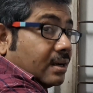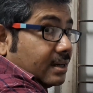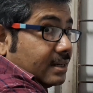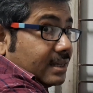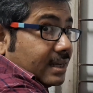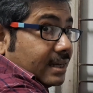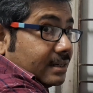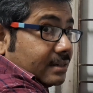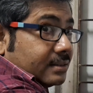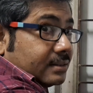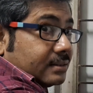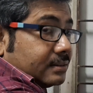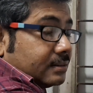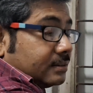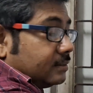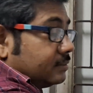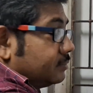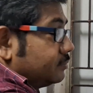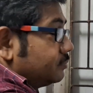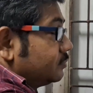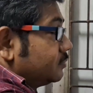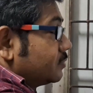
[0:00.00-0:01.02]
creates,
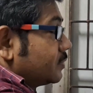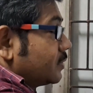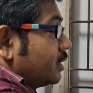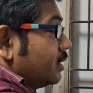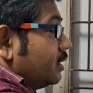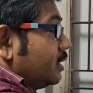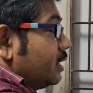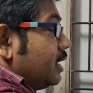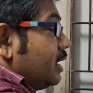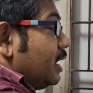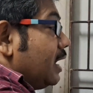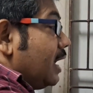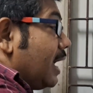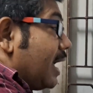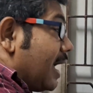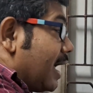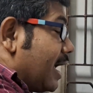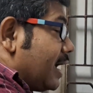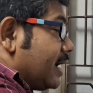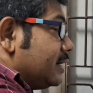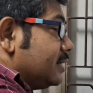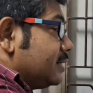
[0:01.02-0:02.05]

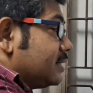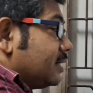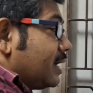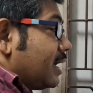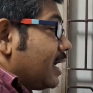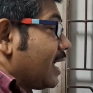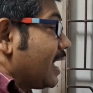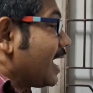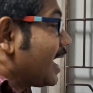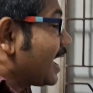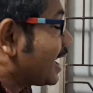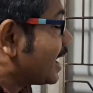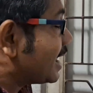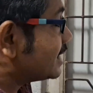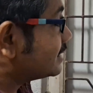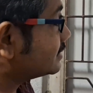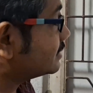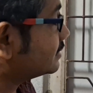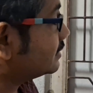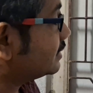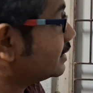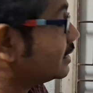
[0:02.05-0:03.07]
and
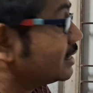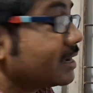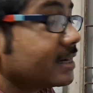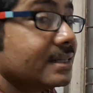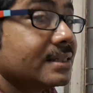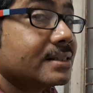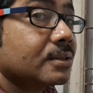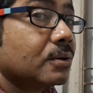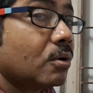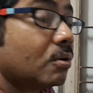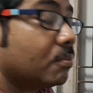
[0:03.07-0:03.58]
as air is